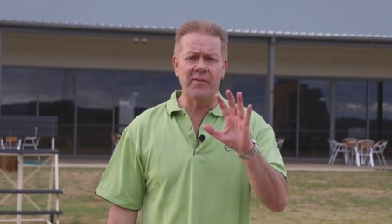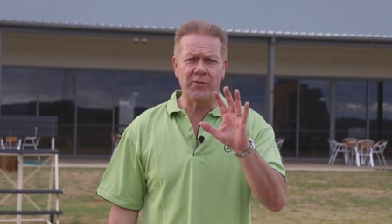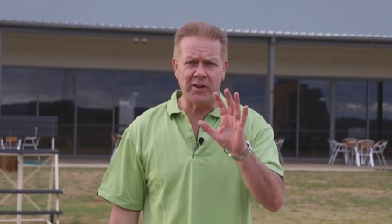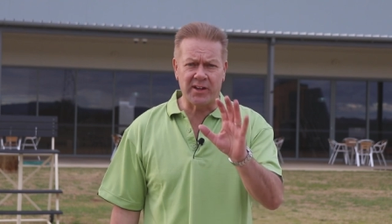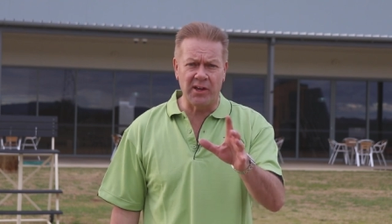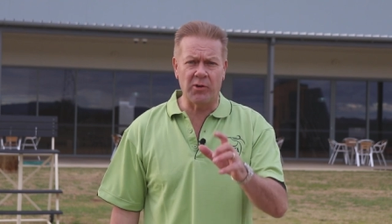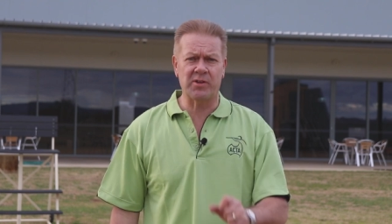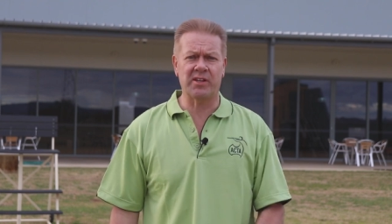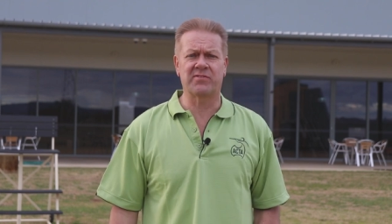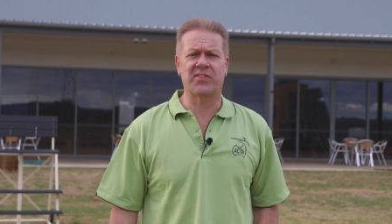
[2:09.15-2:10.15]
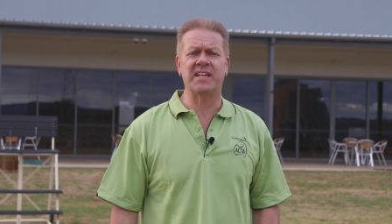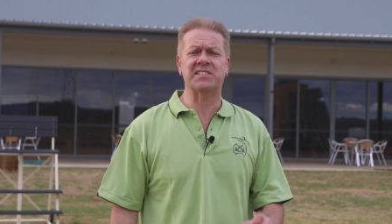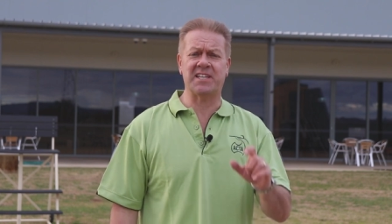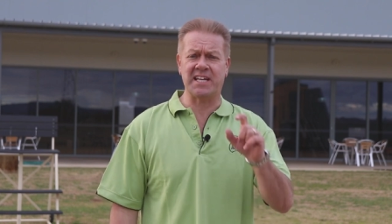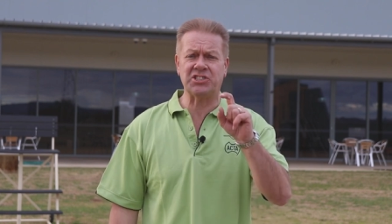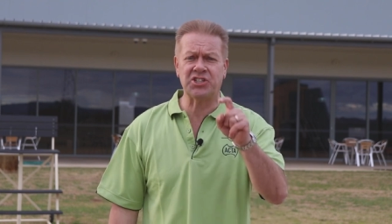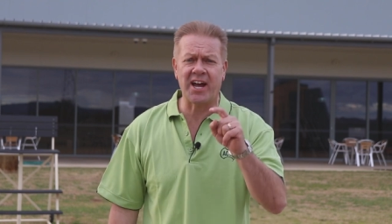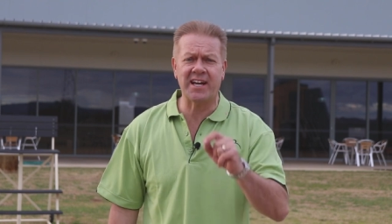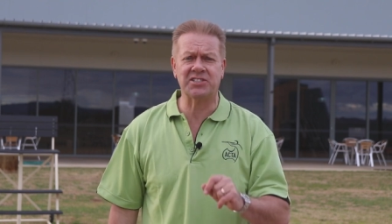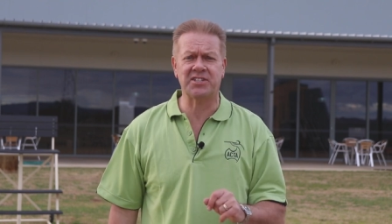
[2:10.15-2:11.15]
If you're guilty of this, then
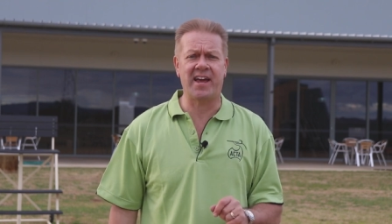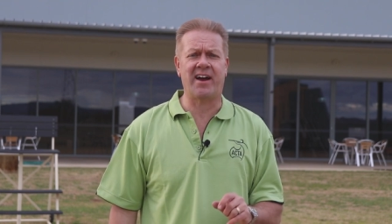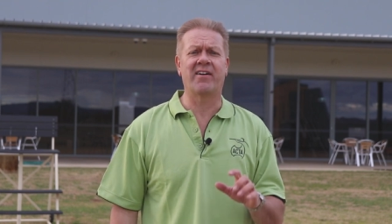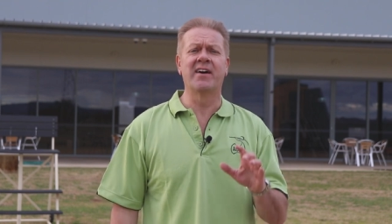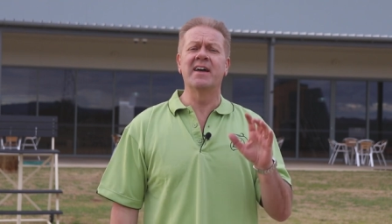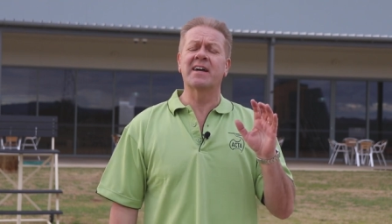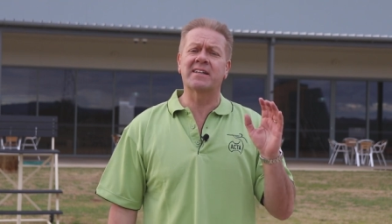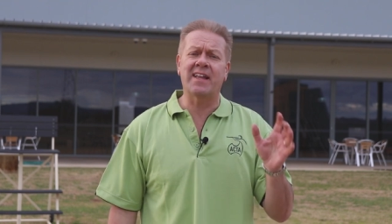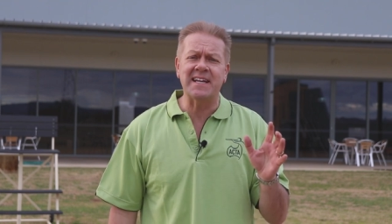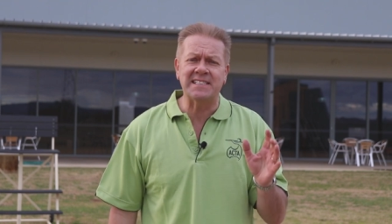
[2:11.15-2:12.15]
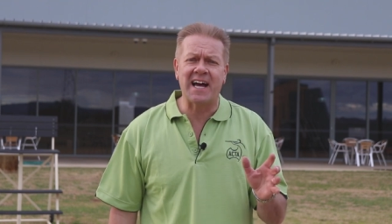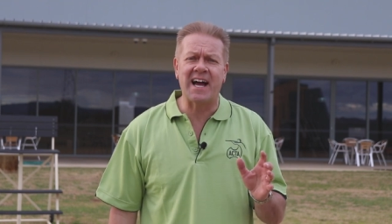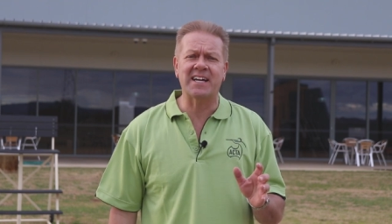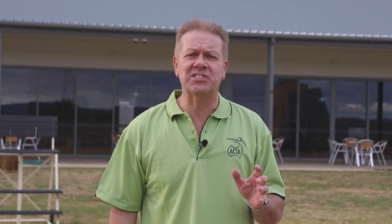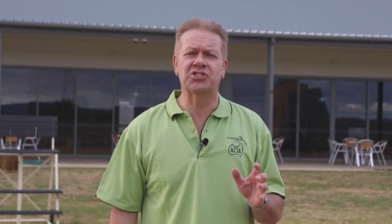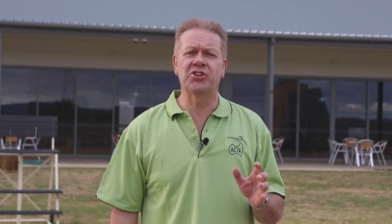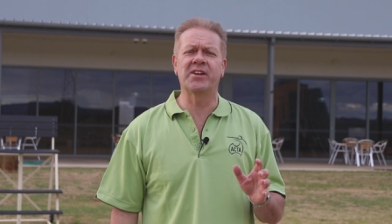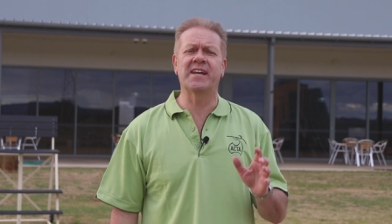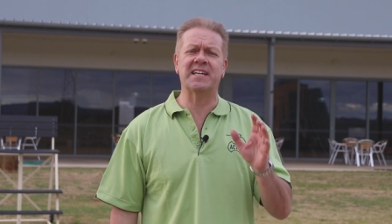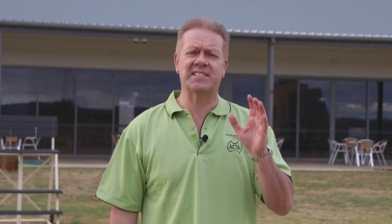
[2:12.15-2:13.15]
change now. Clay target
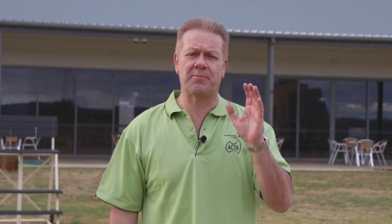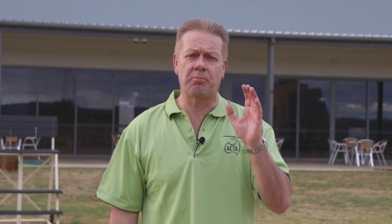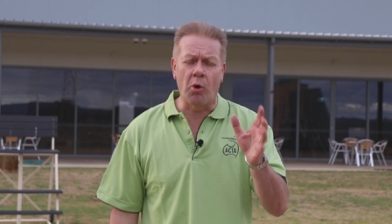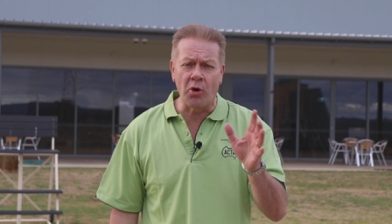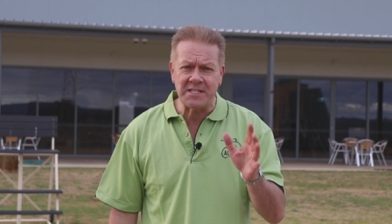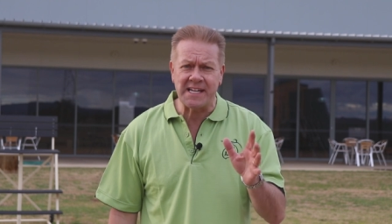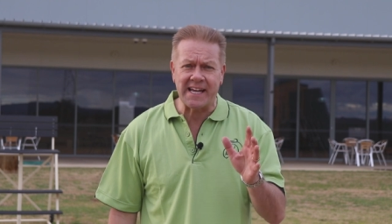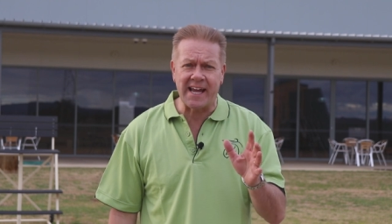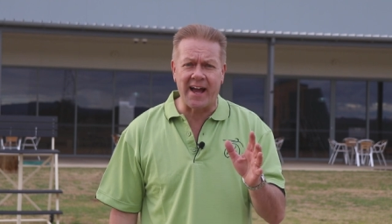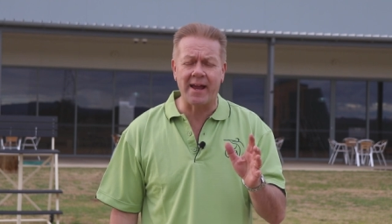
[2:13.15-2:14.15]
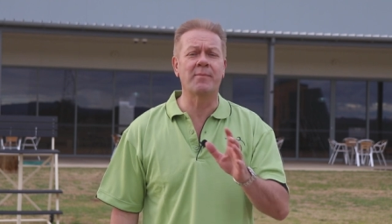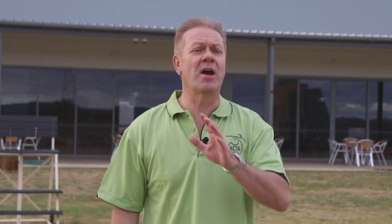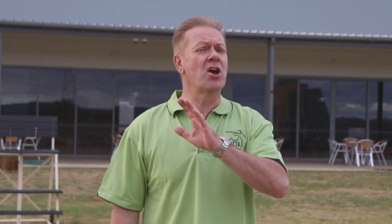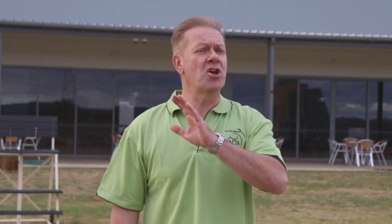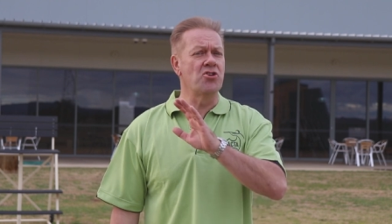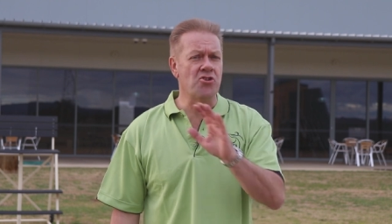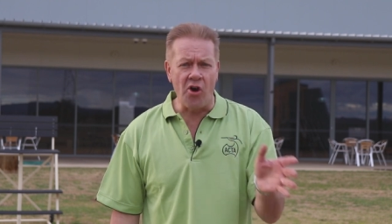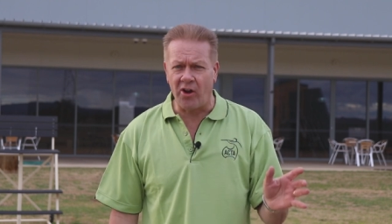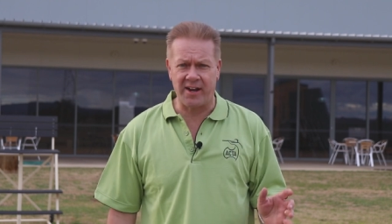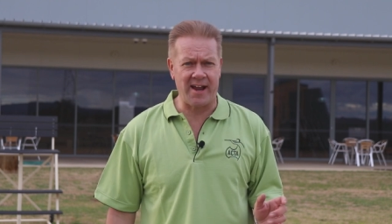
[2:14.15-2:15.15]
shooting is a pointing game,
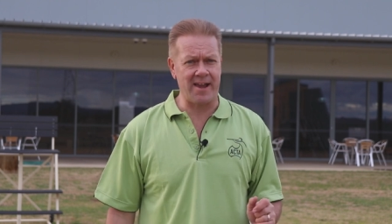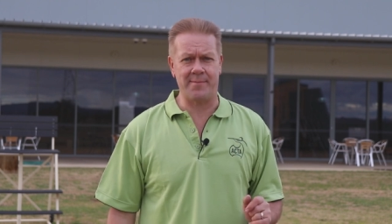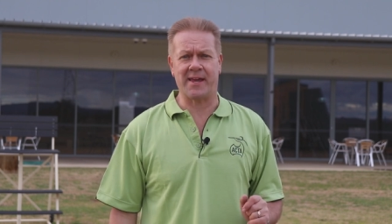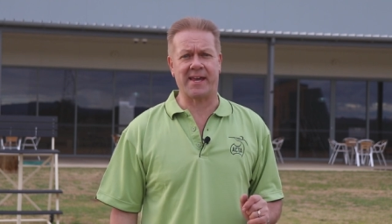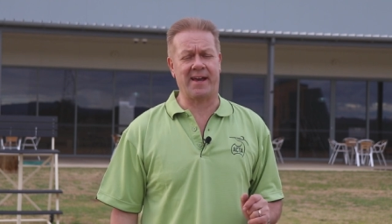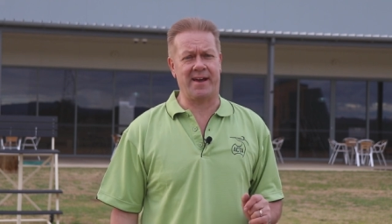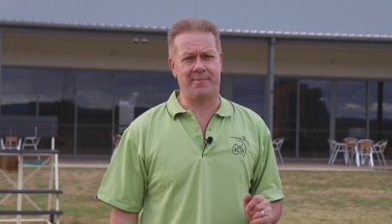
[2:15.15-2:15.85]
not an aiming